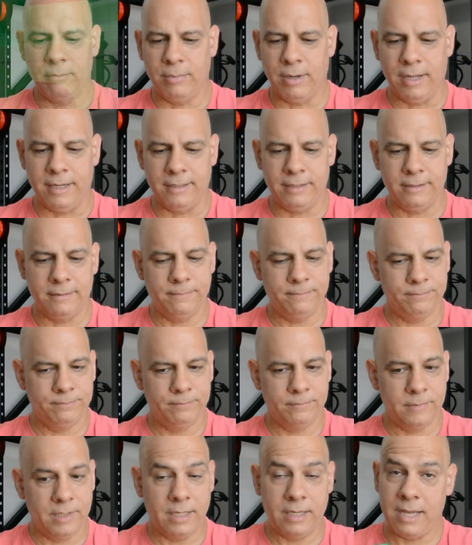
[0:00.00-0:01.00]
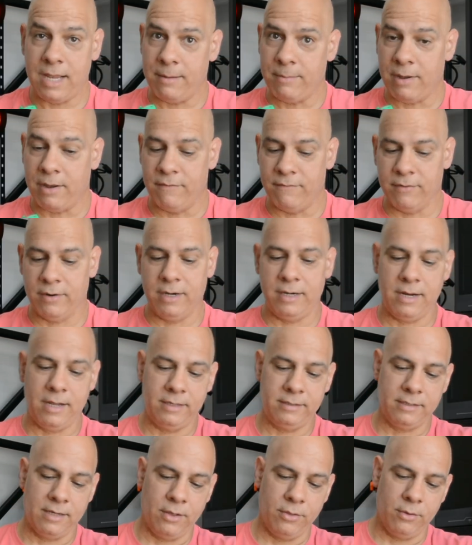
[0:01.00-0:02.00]
but it came out very
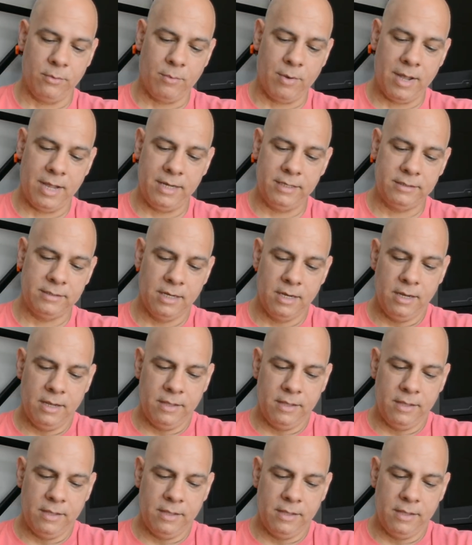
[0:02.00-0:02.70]
nice otherwise.